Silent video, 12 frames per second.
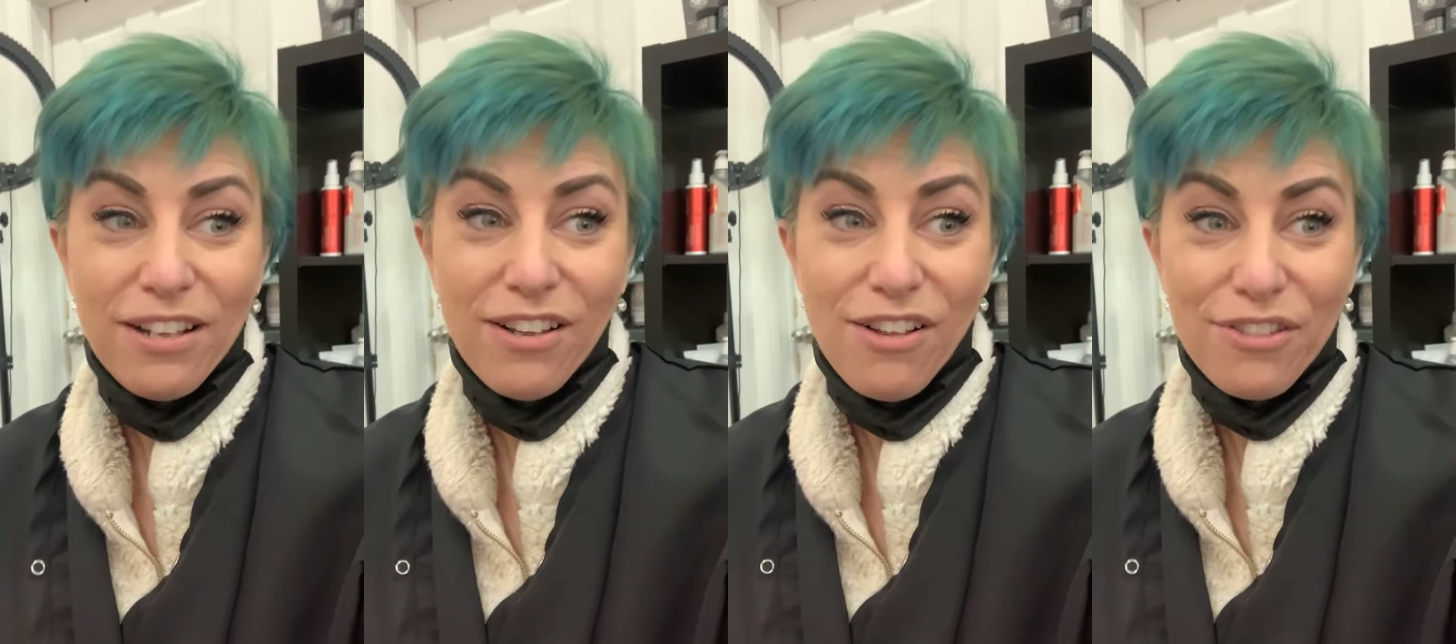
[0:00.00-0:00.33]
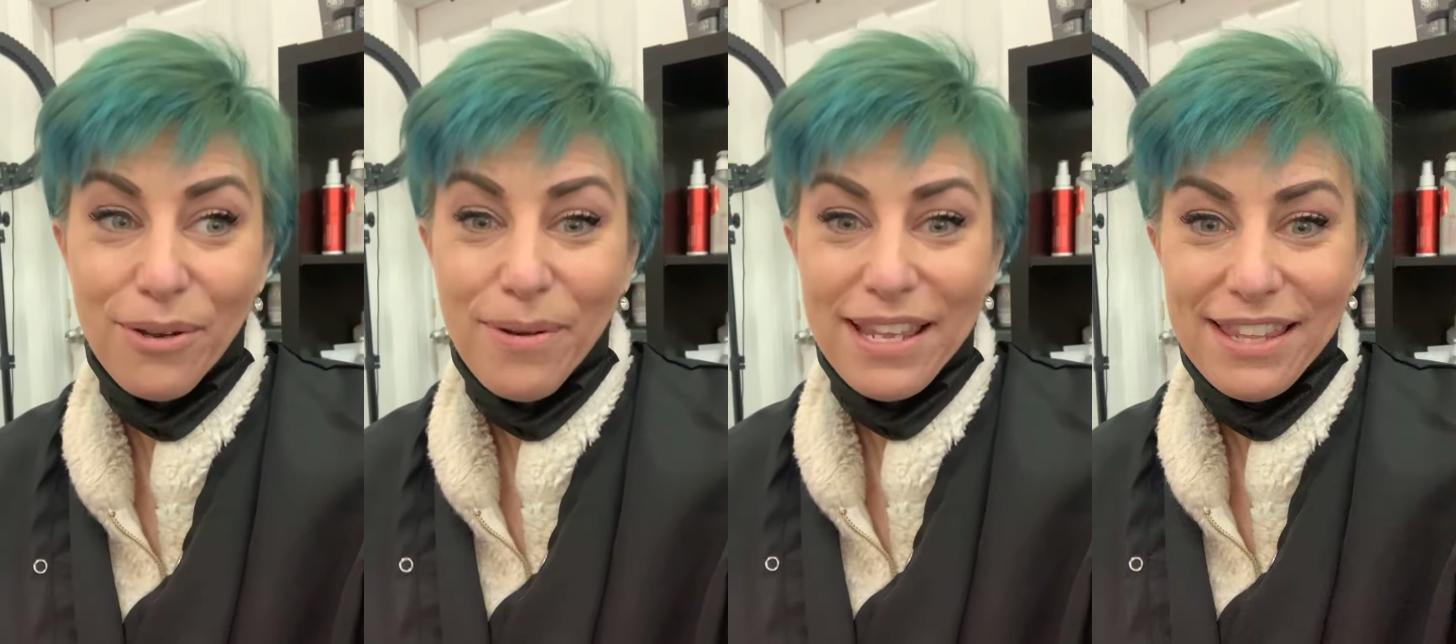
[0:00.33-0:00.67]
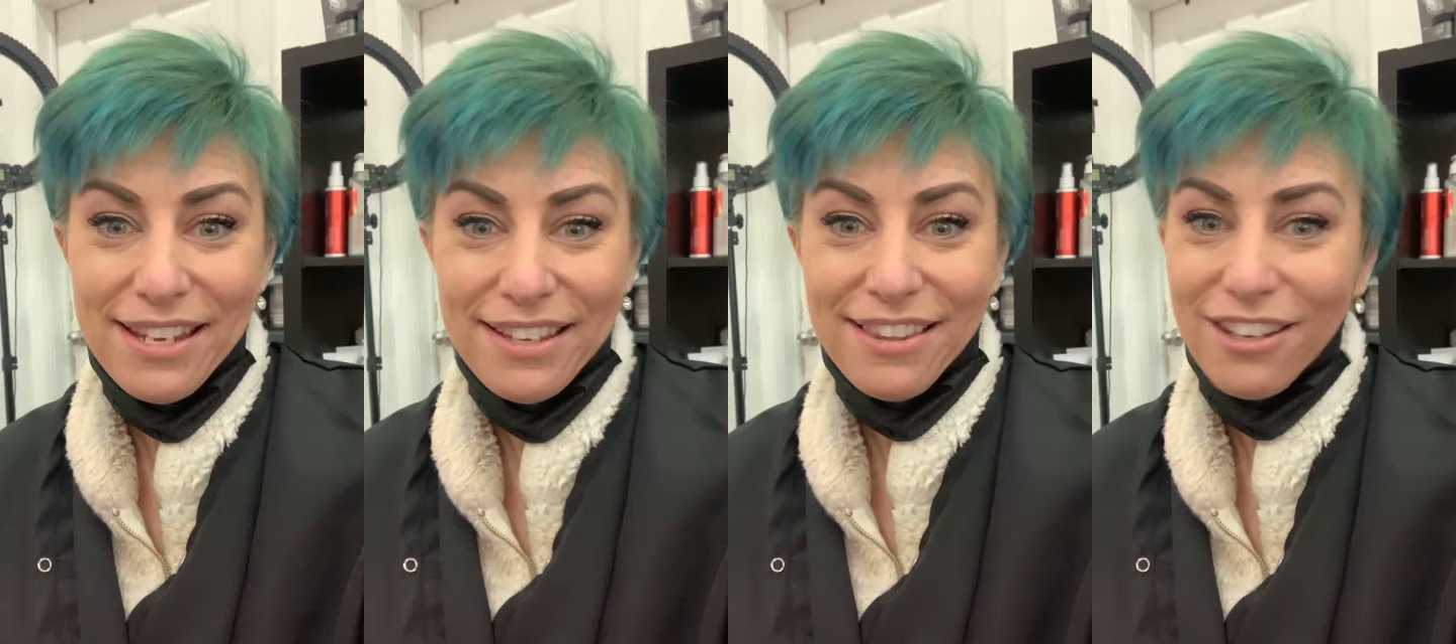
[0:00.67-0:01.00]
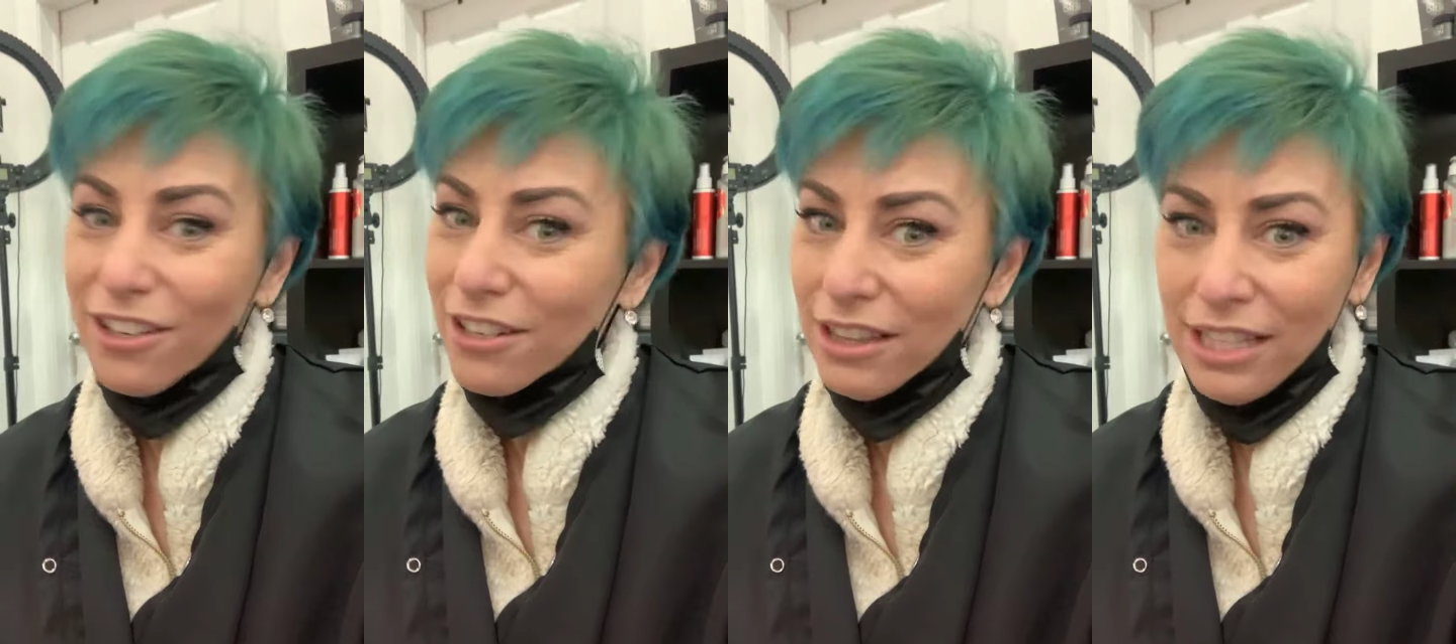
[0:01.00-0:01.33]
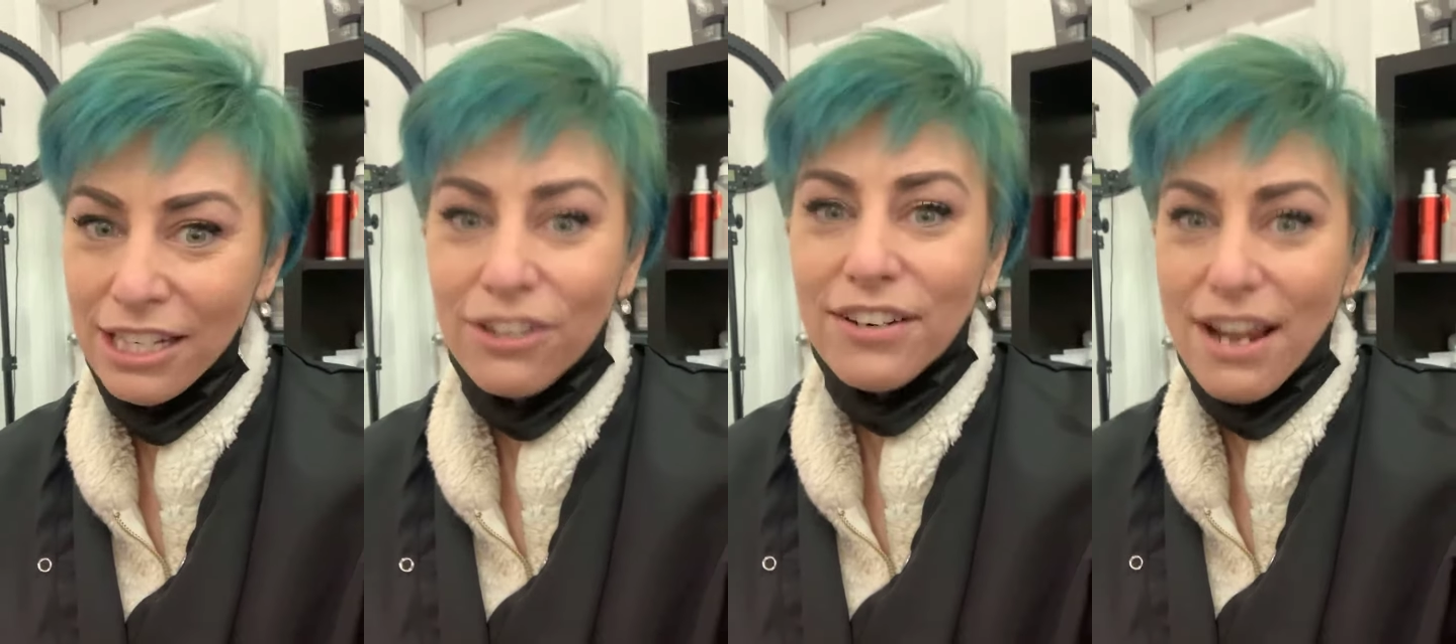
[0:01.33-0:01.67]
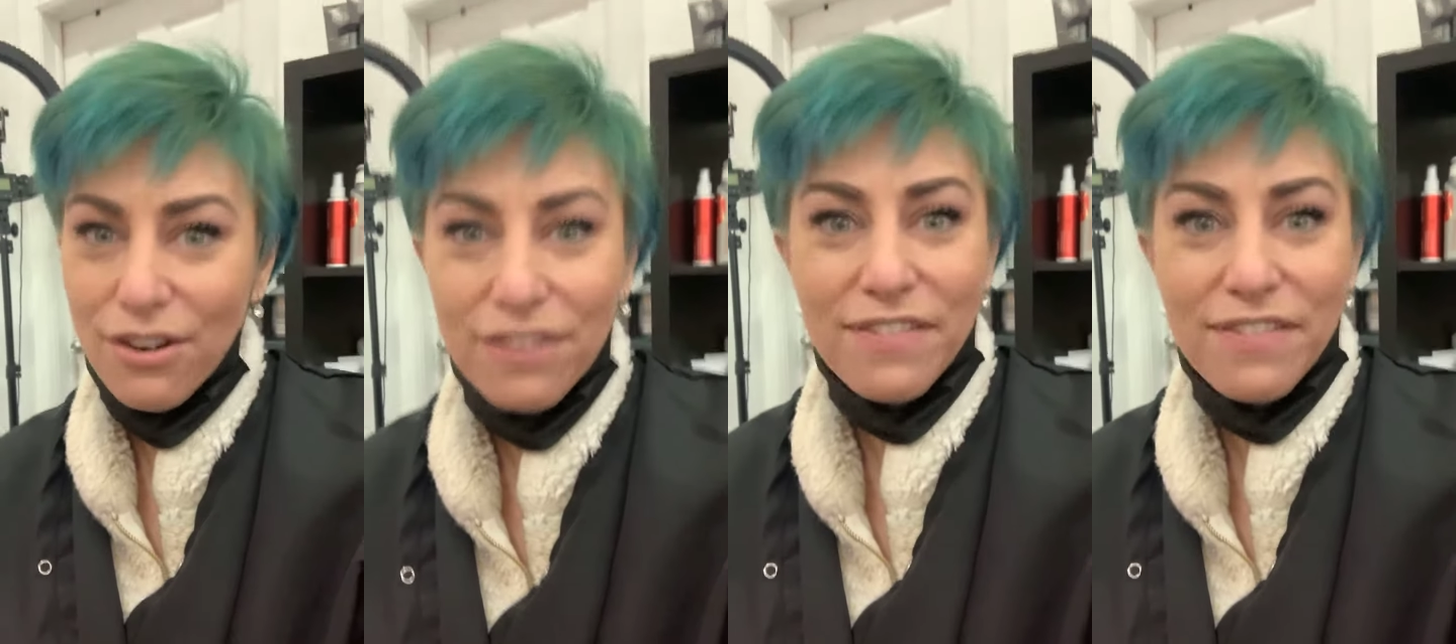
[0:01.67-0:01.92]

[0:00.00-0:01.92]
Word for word: although I think they're cleared out of